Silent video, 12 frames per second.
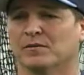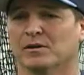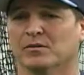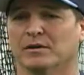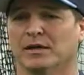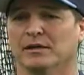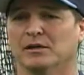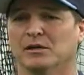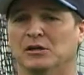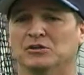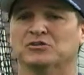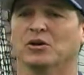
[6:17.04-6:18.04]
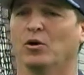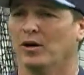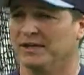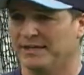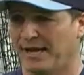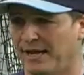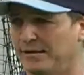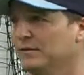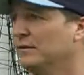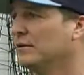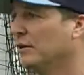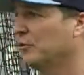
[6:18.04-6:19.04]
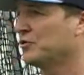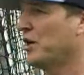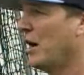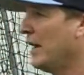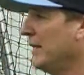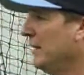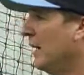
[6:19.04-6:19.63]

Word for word: Okay? So again, little Johnny,